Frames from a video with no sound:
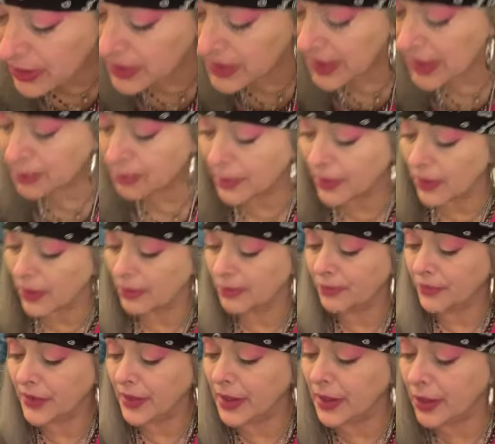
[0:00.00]
deeper
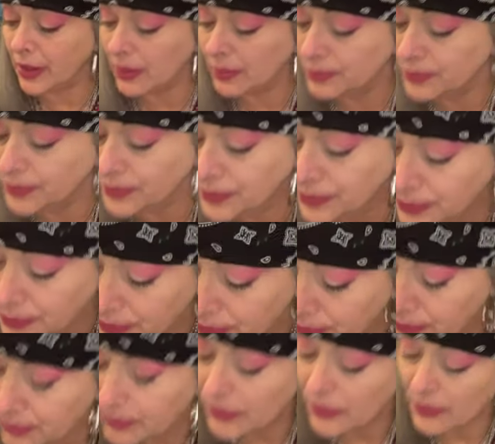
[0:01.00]
here.
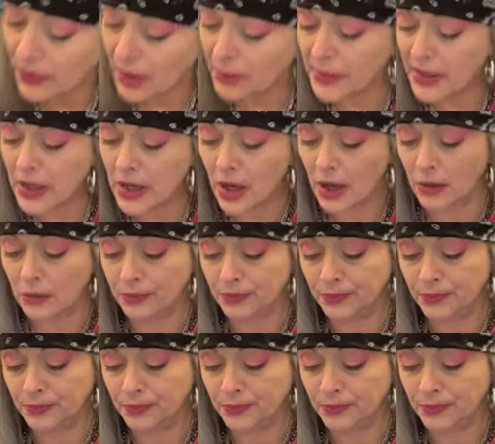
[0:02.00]
Let me know.